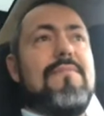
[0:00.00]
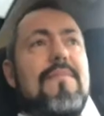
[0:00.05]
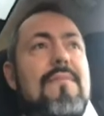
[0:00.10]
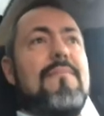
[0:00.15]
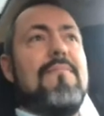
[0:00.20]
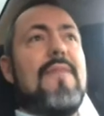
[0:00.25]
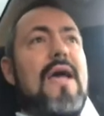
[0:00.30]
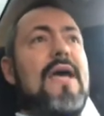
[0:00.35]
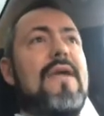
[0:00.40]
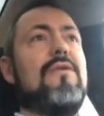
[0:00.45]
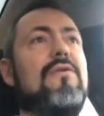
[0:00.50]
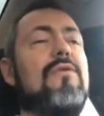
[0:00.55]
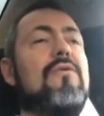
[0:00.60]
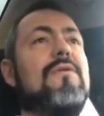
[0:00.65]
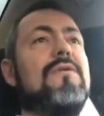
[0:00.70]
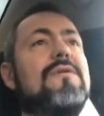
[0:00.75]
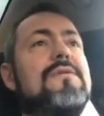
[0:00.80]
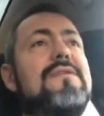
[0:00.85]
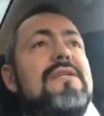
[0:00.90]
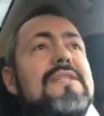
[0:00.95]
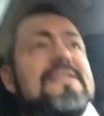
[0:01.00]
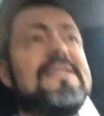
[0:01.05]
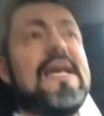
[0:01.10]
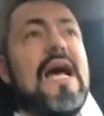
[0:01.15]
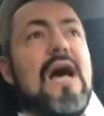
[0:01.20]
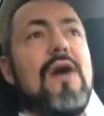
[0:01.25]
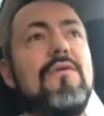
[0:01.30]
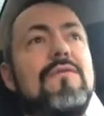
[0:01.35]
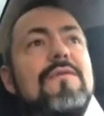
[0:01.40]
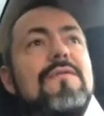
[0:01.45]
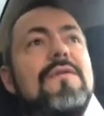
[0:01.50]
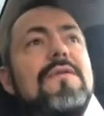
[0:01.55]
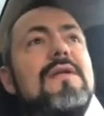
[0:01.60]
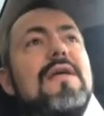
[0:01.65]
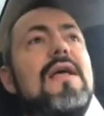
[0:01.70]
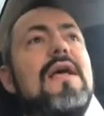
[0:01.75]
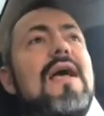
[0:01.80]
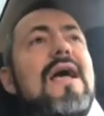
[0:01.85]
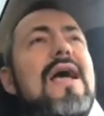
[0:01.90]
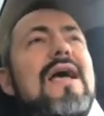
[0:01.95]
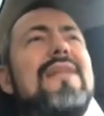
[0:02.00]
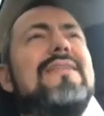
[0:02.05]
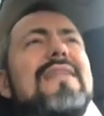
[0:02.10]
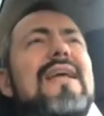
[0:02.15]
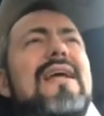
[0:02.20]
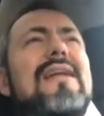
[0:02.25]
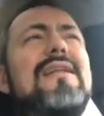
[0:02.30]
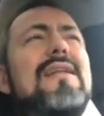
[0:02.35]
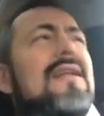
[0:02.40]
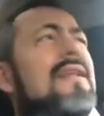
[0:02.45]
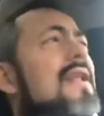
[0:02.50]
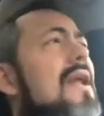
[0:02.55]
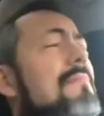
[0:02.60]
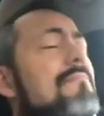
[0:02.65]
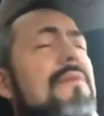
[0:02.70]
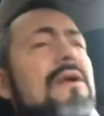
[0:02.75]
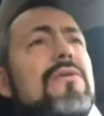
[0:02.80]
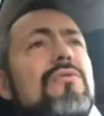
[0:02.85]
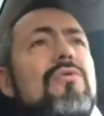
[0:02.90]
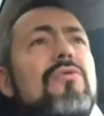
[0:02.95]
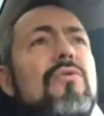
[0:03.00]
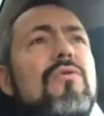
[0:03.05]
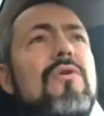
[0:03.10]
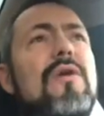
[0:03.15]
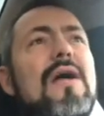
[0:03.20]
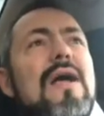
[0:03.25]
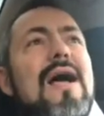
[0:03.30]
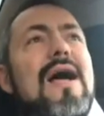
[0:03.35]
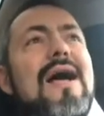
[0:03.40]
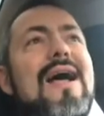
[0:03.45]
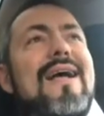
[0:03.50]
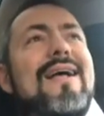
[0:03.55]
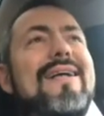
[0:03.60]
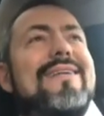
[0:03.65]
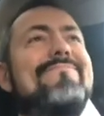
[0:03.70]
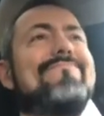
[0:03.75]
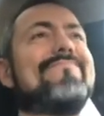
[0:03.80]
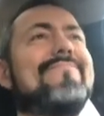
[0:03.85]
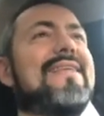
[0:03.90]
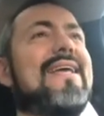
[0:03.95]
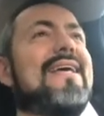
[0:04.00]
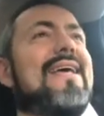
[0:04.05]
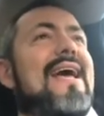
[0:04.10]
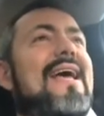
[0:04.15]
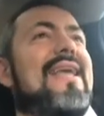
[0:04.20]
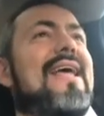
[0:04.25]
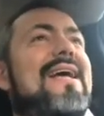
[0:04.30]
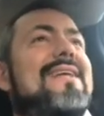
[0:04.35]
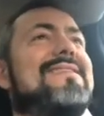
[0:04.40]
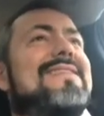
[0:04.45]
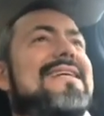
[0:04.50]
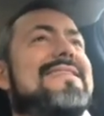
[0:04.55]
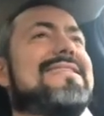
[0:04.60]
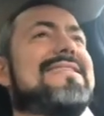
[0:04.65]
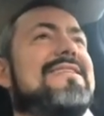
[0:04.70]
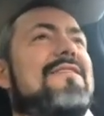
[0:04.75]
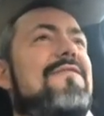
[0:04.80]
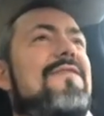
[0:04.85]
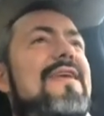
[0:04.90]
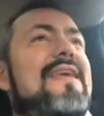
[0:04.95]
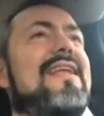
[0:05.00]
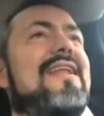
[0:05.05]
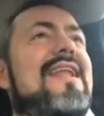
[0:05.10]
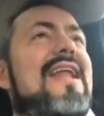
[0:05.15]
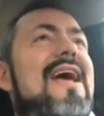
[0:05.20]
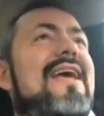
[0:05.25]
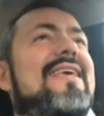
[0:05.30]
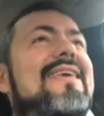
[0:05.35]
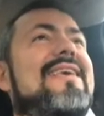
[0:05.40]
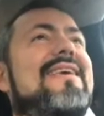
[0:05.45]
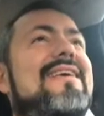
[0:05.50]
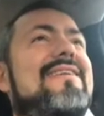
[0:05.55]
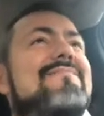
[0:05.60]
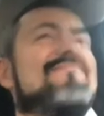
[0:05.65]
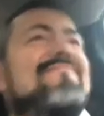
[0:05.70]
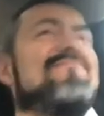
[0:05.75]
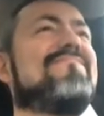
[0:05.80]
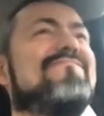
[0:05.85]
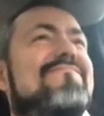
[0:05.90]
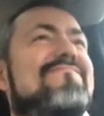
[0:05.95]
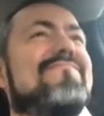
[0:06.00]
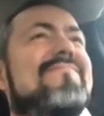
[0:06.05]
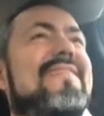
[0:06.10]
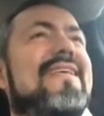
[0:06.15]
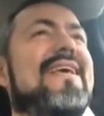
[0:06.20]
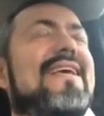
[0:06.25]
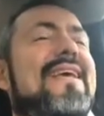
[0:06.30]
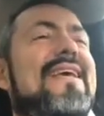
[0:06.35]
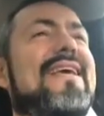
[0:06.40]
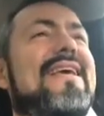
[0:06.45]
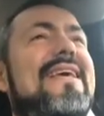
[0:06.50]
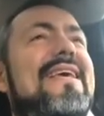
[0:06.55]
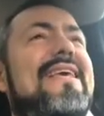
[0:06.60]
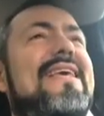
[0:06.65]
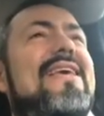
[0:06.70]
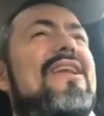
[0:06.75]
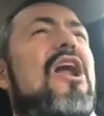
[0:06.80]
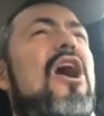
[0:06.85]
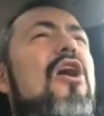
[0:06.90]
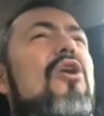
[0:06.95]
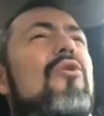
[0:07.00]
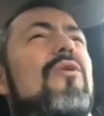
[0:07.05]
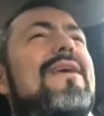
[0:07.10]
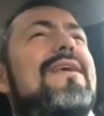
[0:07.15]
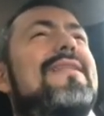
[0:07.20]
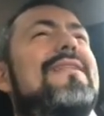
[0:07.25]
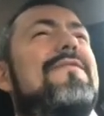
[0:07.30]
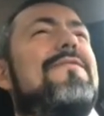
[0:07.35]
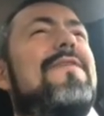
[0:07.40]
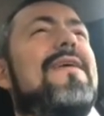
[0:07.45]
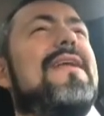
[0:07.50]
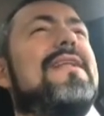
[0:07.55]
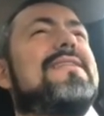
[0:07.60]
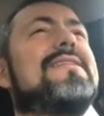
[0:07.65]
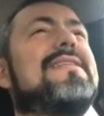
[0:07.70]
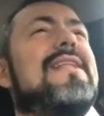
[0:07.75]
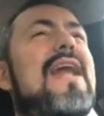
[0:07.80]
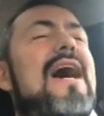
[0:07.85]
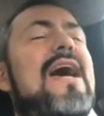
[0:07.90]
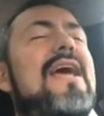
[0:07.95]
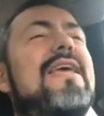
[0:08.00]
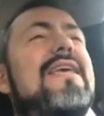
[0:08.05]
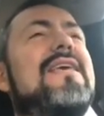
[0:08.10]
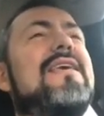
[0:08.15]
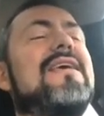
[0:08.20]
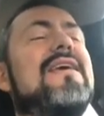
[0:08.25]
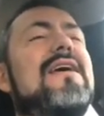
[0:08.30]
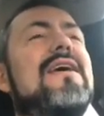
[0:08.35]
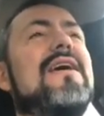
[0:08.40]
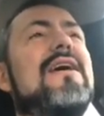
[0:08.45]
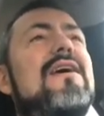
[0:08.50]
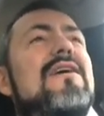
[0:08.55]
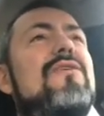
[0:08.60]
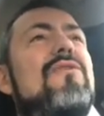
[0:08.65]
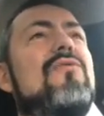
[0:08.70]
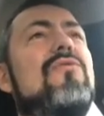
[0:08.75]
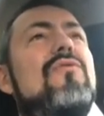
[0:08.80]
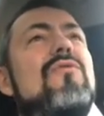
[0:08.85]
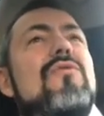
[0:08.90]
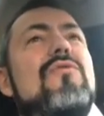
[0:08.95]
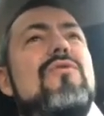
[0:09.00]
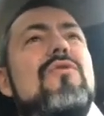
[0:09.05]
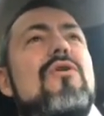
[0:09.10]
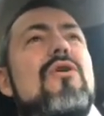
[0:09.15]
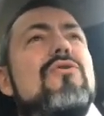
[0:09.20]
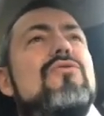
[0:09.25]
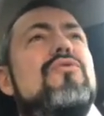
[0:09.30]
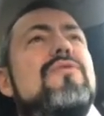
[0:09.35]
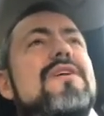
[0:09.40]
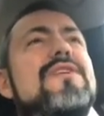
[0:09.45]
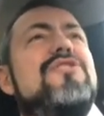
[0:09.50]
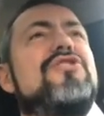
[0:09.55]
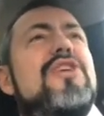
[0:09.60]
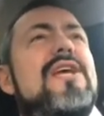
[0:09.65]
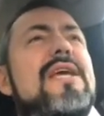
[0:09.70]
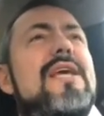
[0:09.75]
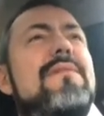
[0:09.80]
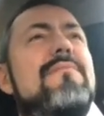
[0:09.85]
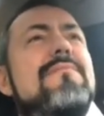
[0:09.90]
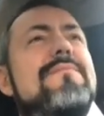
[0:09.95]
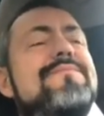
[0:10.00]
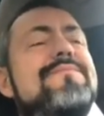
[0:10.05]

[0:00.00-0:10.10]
I do, the sound. And then number 2, I just feel like, it feels like you go to the gym